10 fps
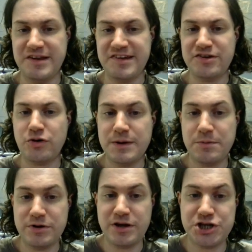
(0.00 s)
historic
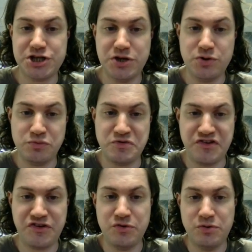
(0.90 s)
protection, you don't
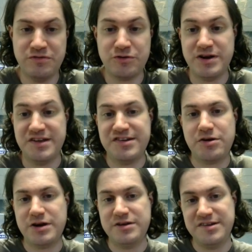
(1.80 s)
sue for a
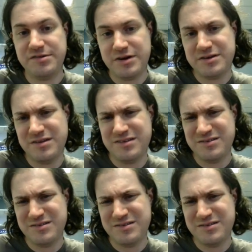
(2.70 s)
historic district.